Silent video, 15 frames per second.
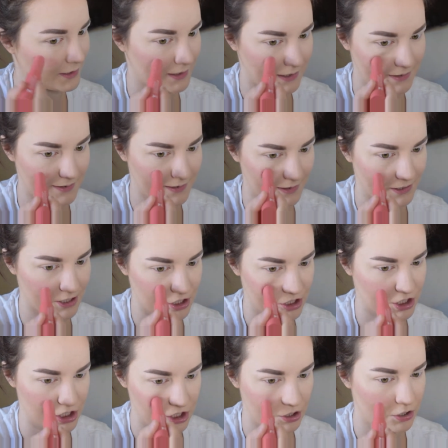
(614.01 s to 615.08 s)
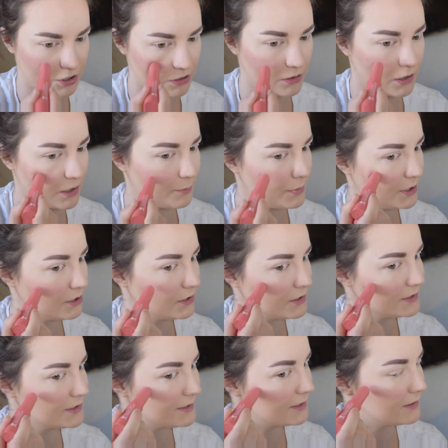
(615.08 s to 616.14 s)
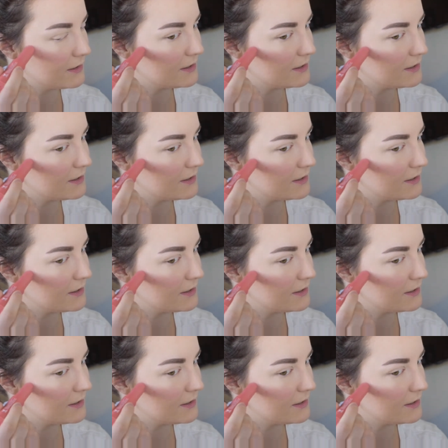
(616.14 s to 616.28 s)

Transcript: nice like sheer appearance to